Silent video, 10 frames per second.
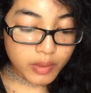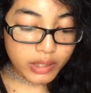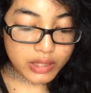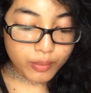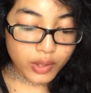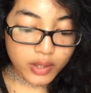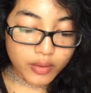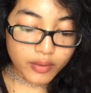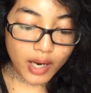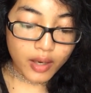I'm gonna spread it
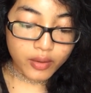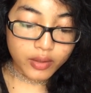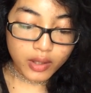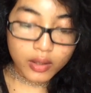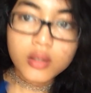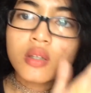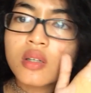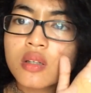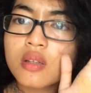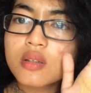around.
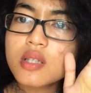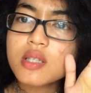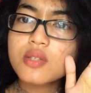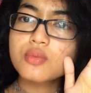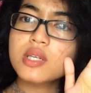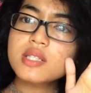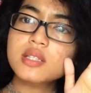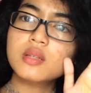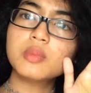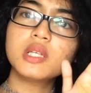This is
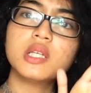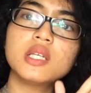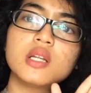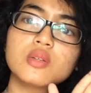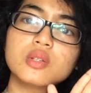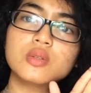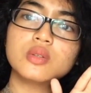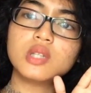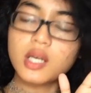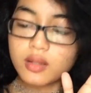reasonably yellow
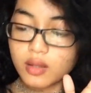toned, I